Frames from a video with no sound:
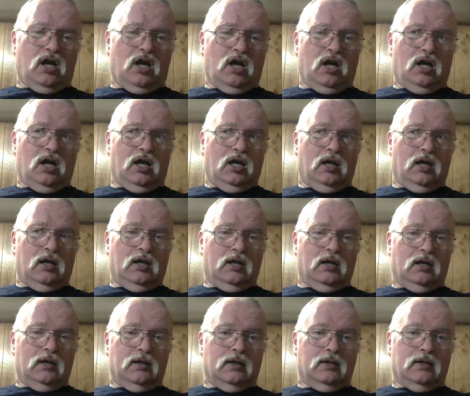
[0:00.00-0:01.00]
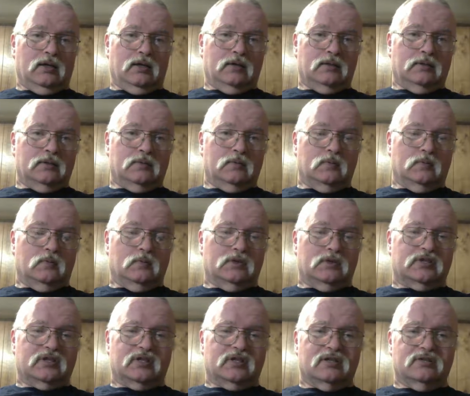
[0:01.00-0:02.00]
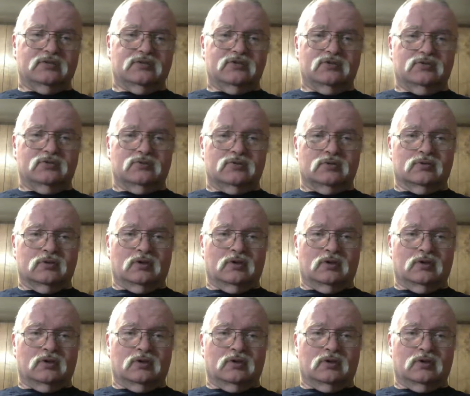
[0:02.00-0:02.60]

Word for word: Uh, what they're going to do.